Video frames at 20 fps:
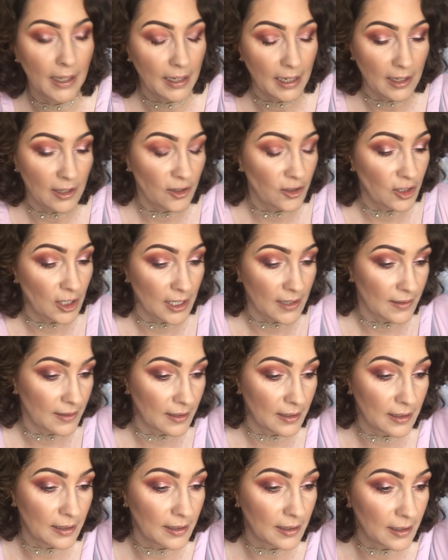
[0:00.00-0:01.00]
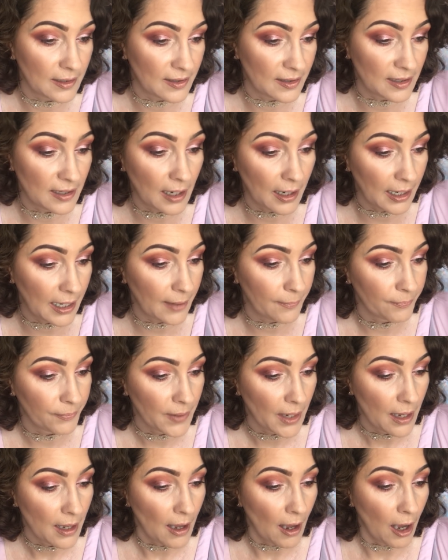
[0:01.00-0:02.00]
It's just stunning.
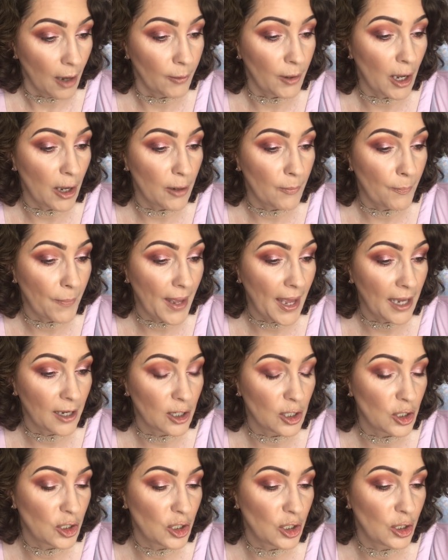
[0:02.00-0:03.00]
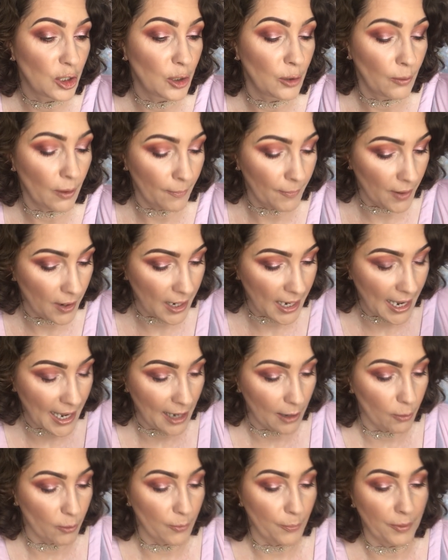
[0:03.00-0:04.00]
I'm going back to my
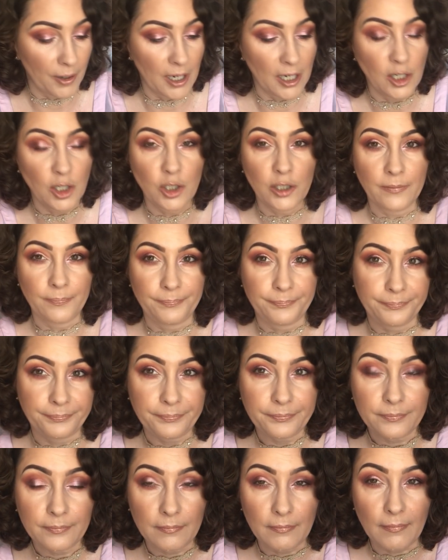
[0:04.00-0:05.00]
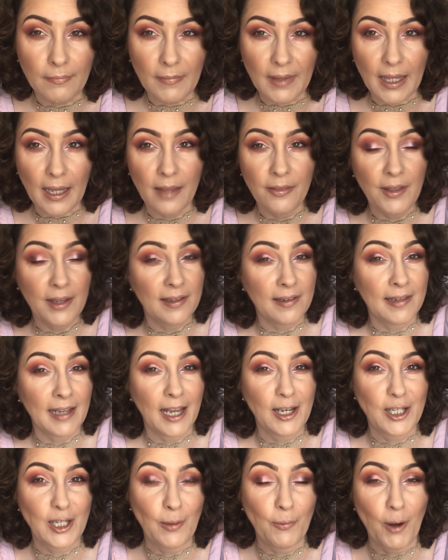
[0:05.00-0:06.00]
angled brush. This is
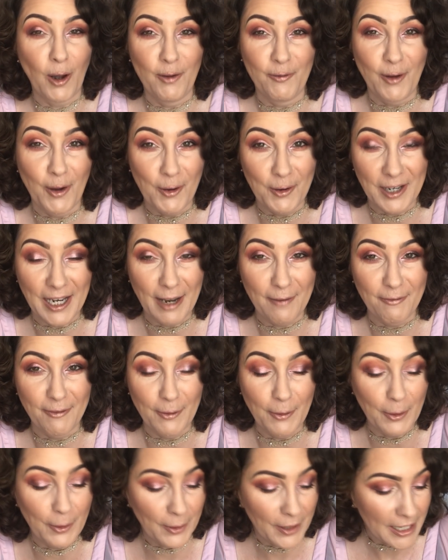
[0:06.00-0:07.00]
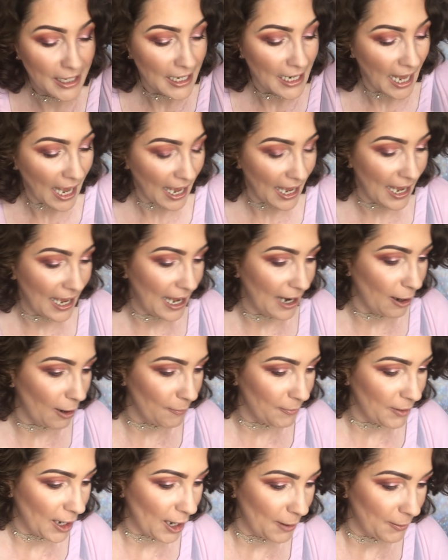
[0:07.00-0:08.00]
actually what I've got it for, and
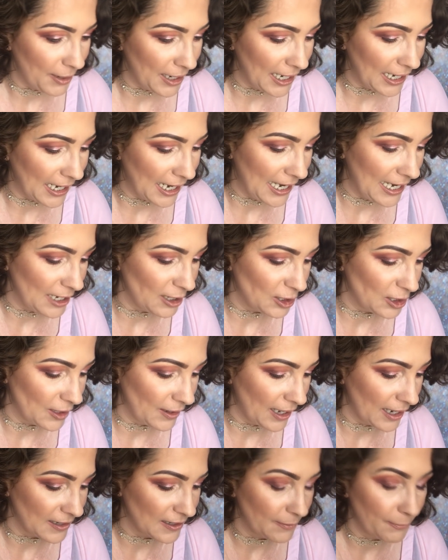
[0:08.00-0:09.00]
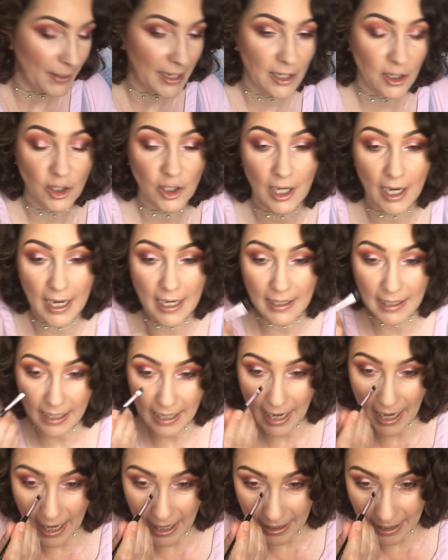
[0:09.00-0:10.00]
I'm going into that spin shade
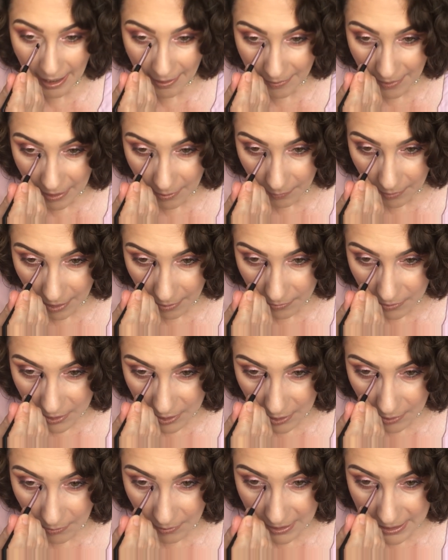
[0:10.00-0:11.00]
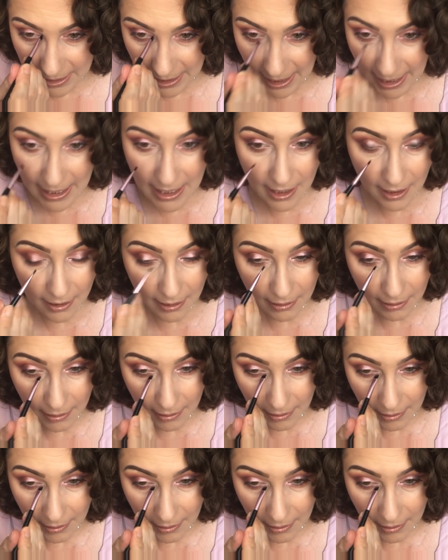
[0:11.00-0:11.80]
again, and then I'm going to take